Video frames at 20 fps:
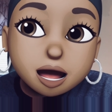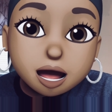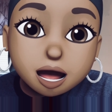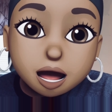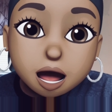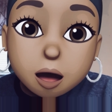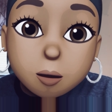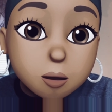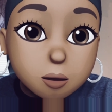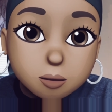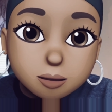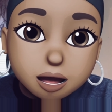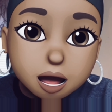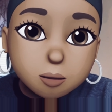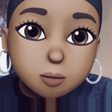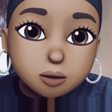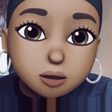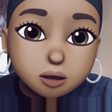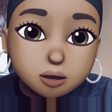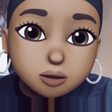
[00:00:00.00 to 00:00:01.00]
I won't be able
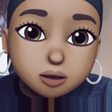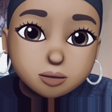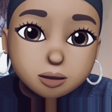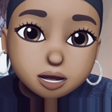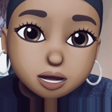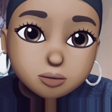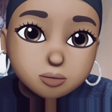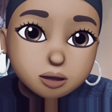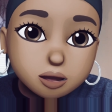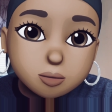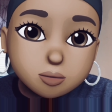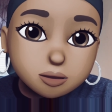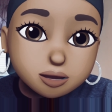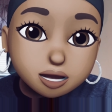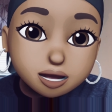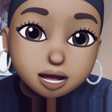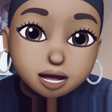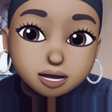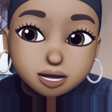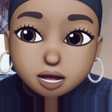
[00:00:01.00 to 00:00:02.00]
to use my
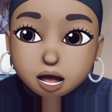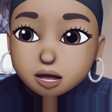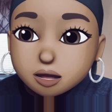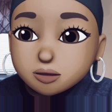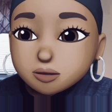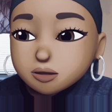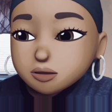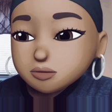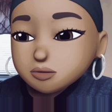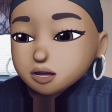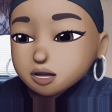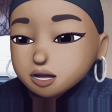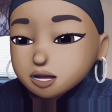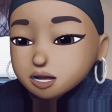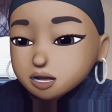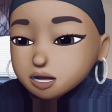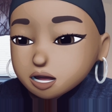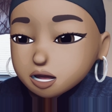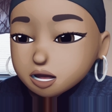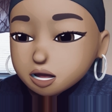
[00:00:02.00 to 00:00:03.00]
20%, so I don't know if this is
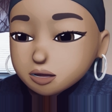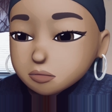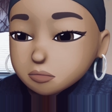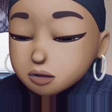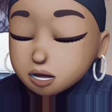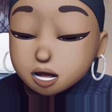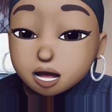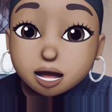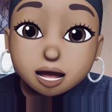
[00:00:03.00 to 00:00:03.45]
good, but,